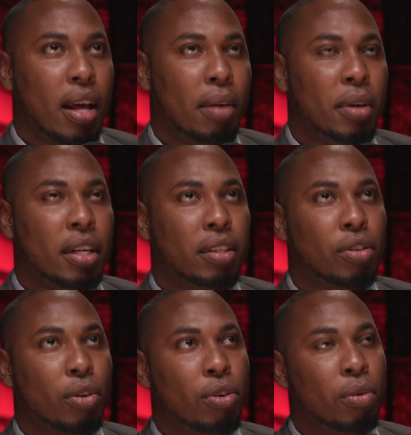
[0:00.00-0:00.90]
I mean,
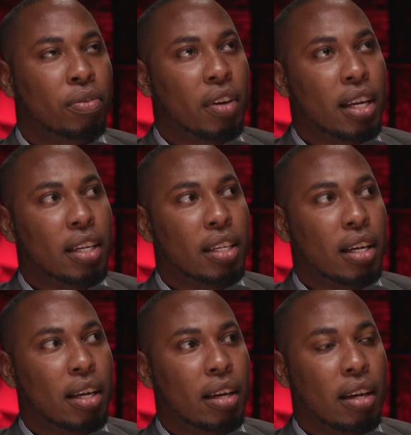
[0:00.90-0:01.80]
so you'll find
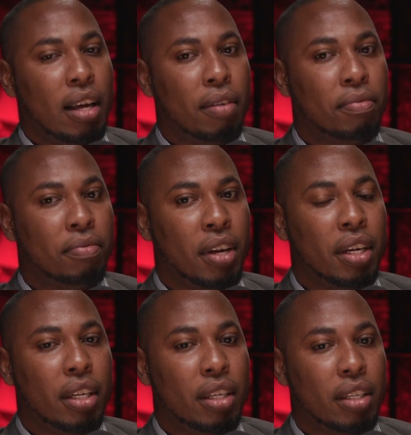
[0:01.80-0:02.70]
uh, a
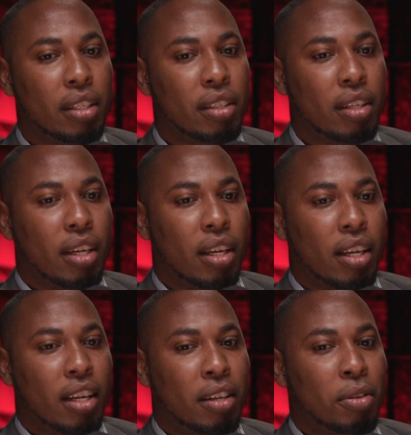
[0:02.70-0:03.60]
very
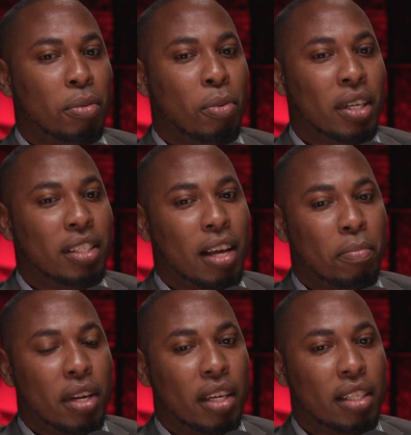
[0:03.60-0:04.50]
what is
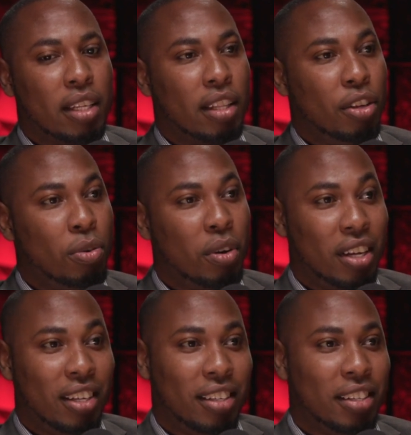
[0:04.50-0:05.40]
happening is that the
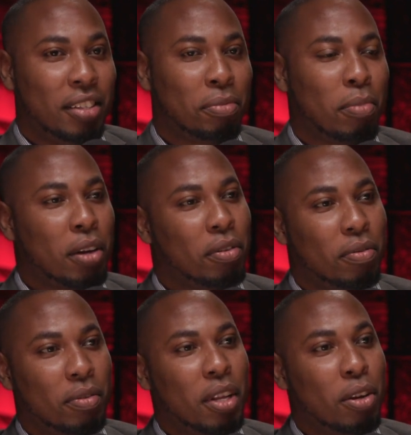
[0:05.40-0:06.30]
UAE is part
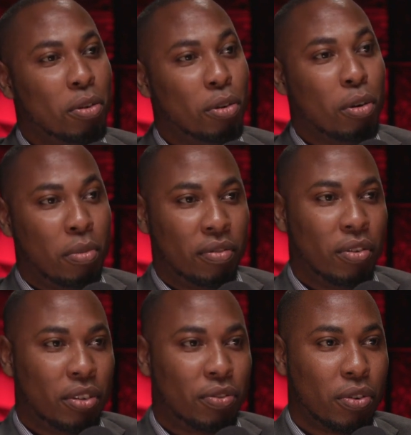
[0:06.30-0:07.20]
of a new global
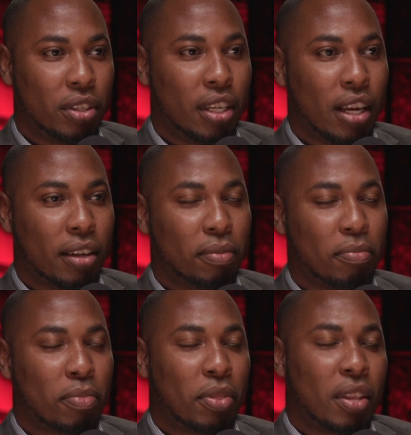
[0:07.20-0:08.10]
frontier.
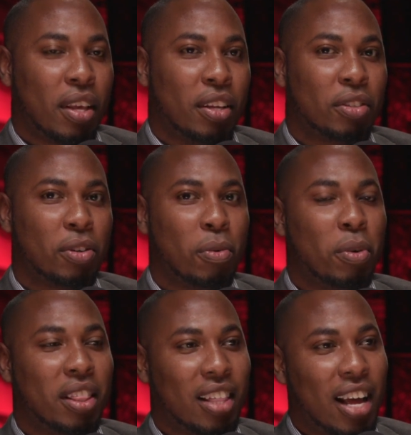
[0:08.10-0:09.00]
So
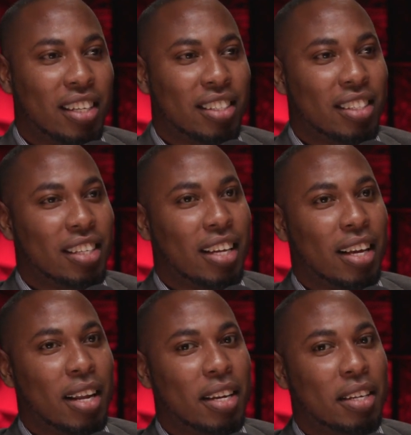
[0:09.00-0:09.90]
with that,
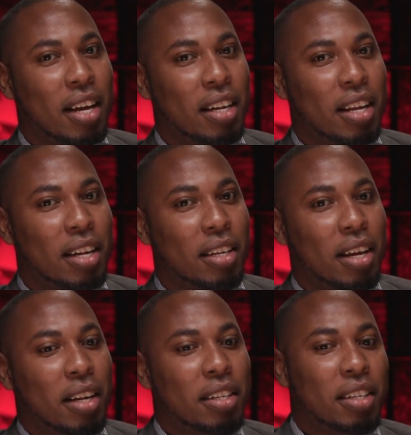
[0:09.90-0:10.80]
and and and
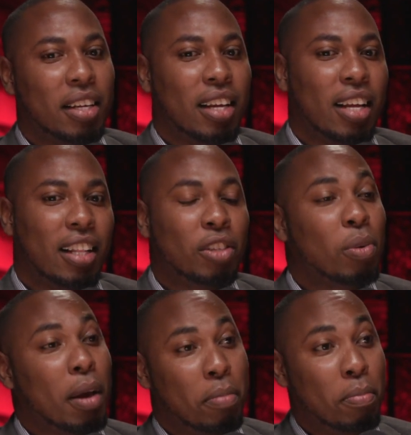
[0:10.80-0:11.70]
and
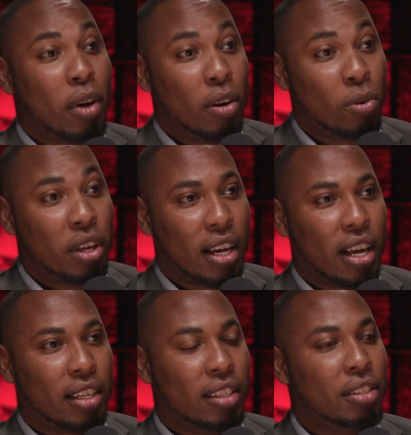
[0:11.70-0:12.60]
that's where people are looking
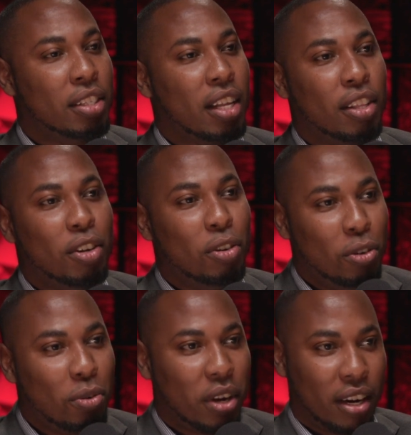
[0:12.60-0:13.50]
at. These are the
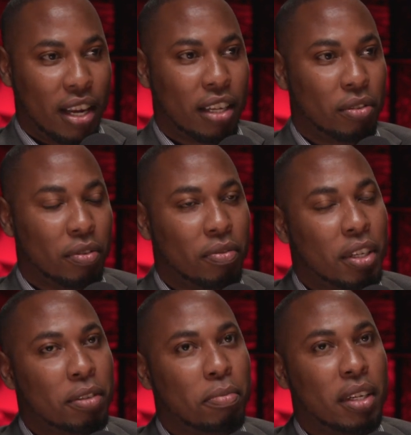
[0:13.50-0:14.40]
new areas of
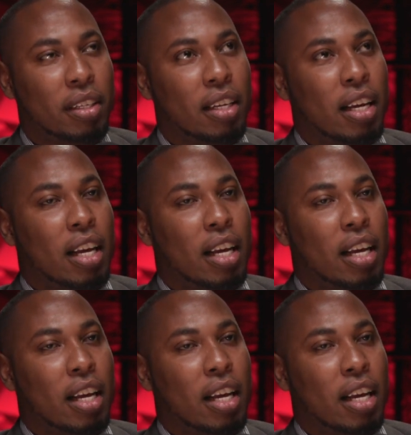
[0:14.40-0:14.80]
investment.